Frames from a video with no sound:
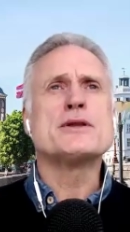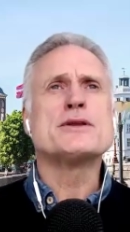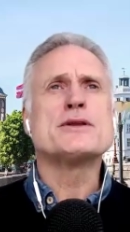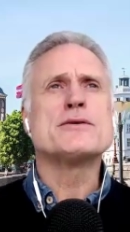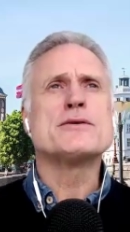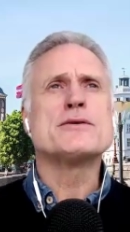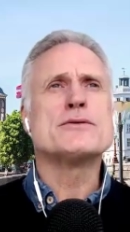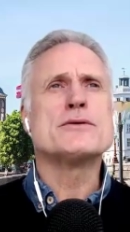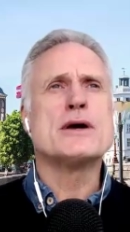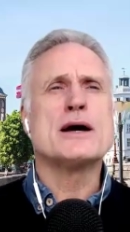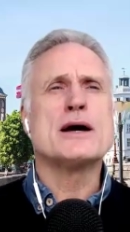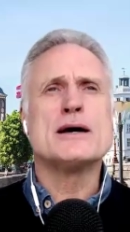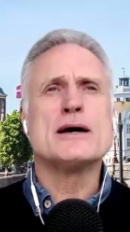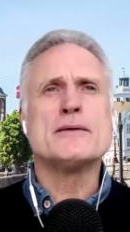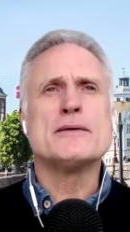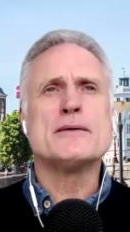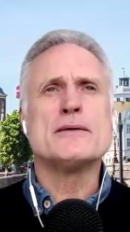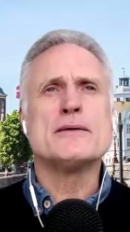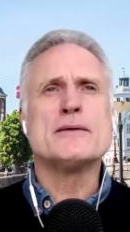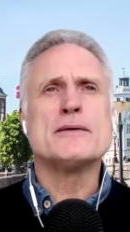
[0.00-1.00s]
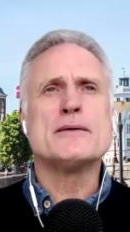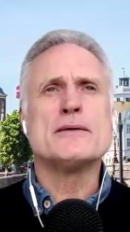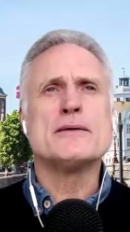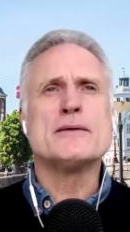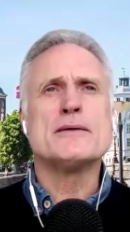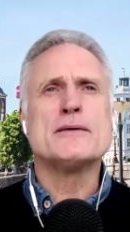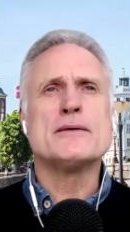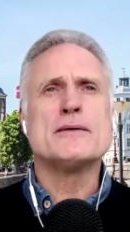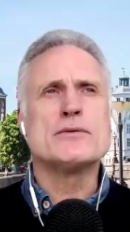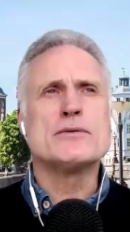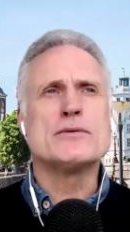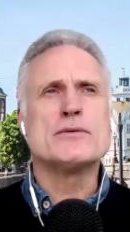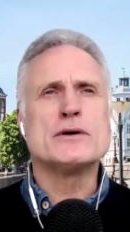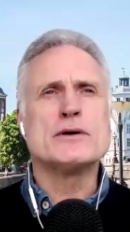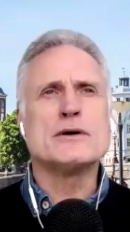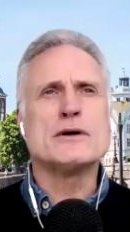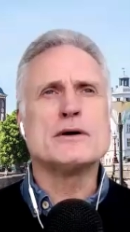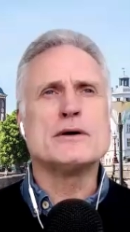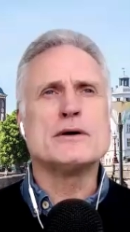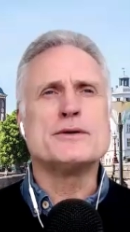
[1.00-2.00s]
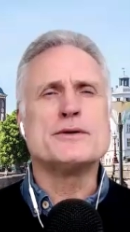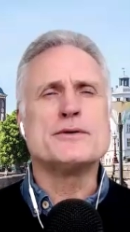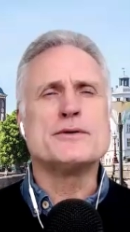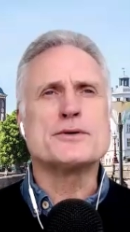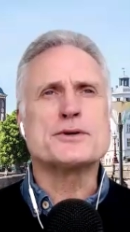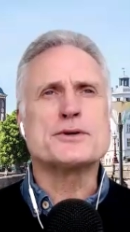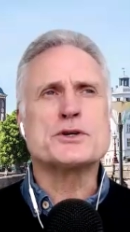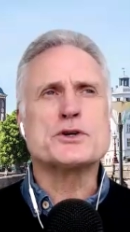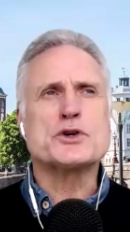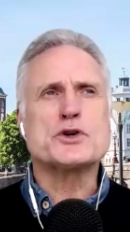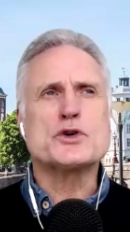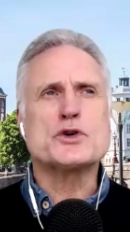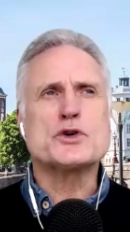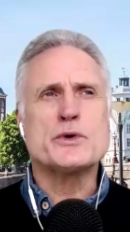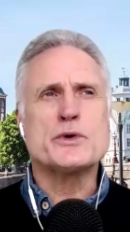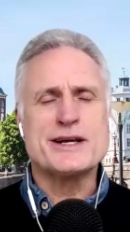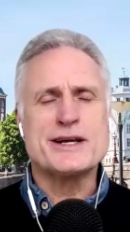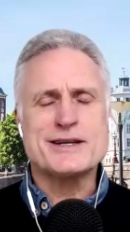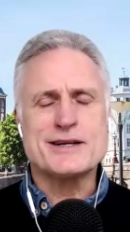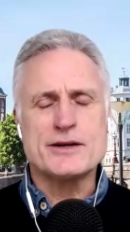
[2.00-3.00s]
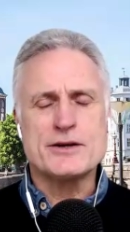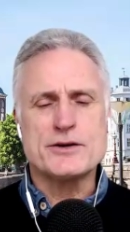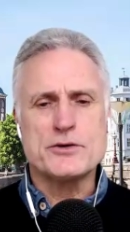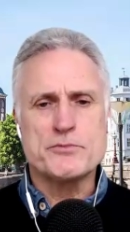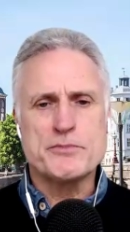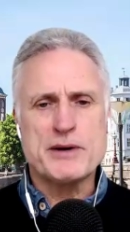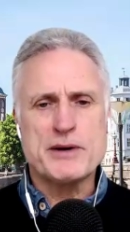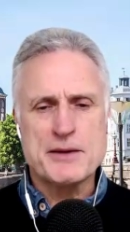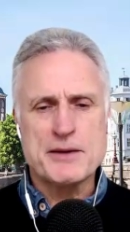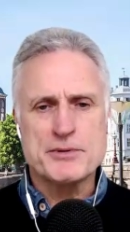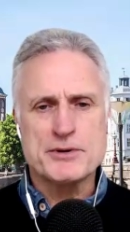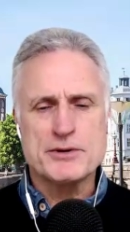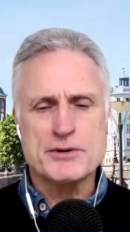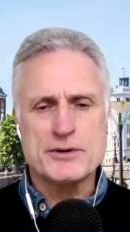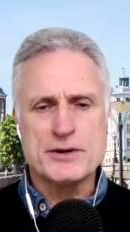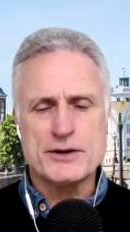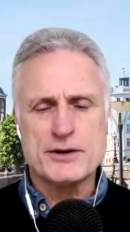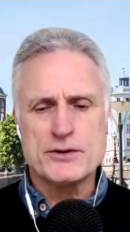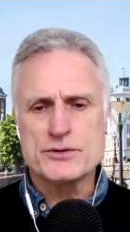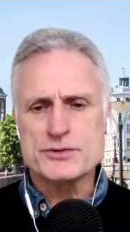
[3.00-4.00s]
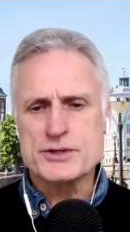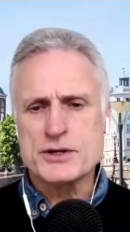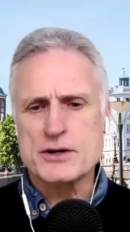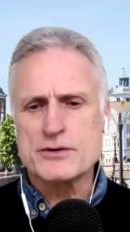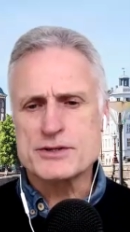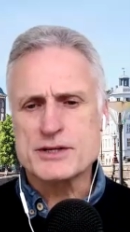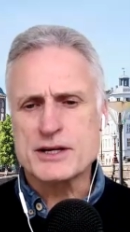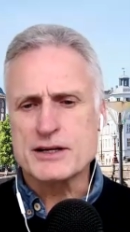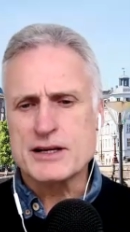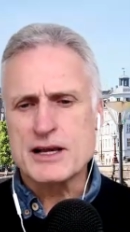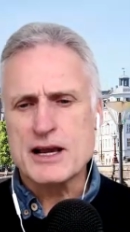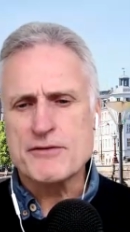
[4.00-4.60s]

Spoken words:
when you were in your tweet and in your paper, and also, is it